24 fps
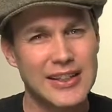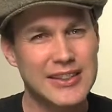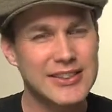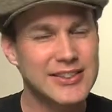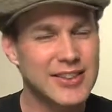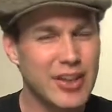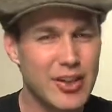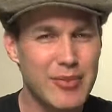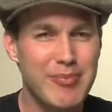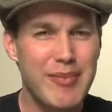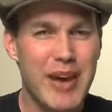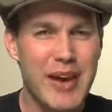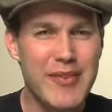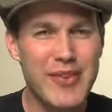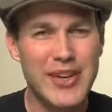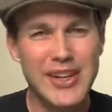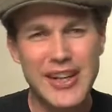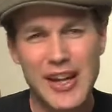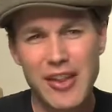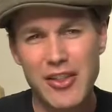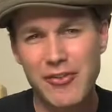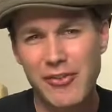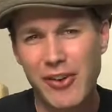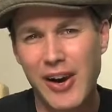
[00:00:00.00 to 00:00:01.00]
So maybe
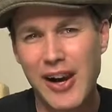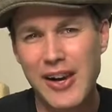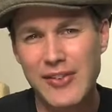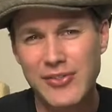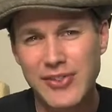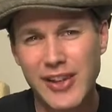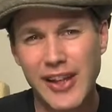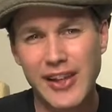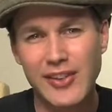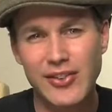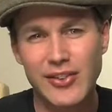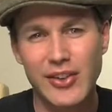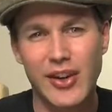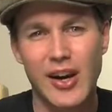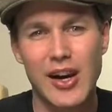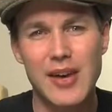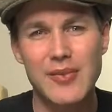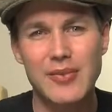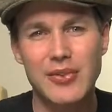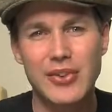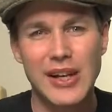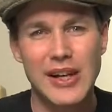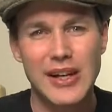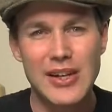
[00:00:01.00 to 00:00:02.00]
another 5-10
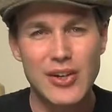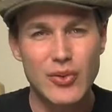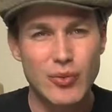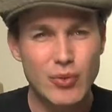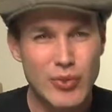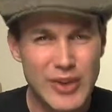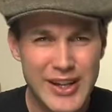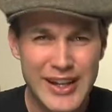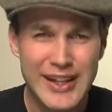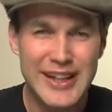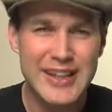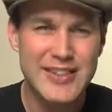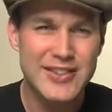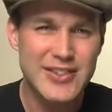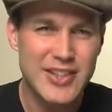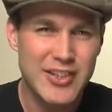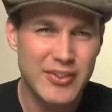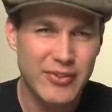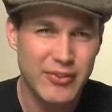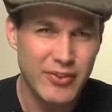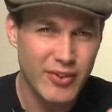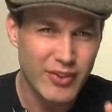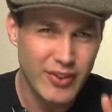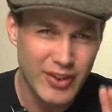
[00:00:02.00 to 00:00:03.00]
times, really
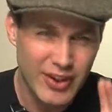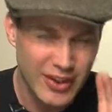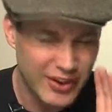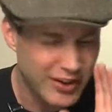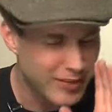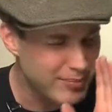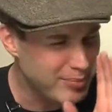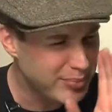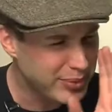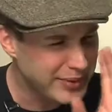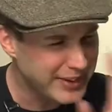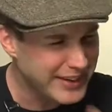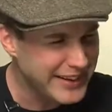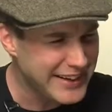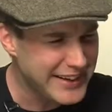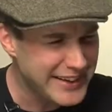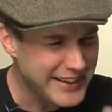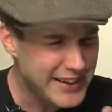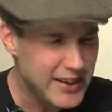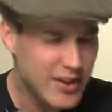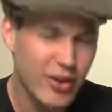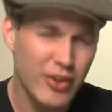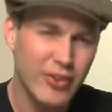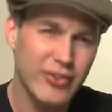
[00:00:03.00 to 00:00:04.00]
just
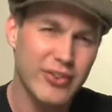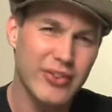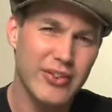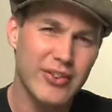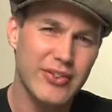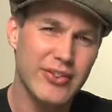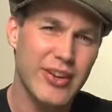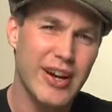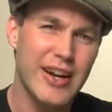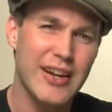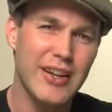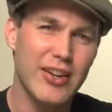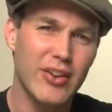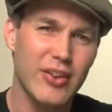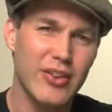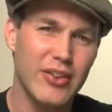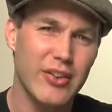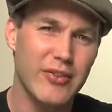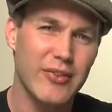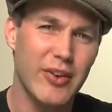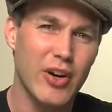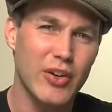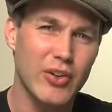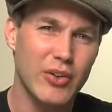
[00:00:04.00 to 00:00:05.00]
completely concentrating on
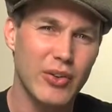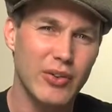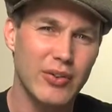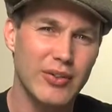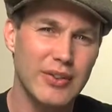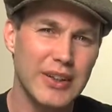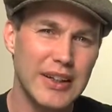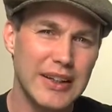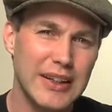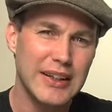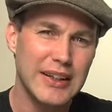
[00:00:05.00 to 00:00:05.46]
the vocal.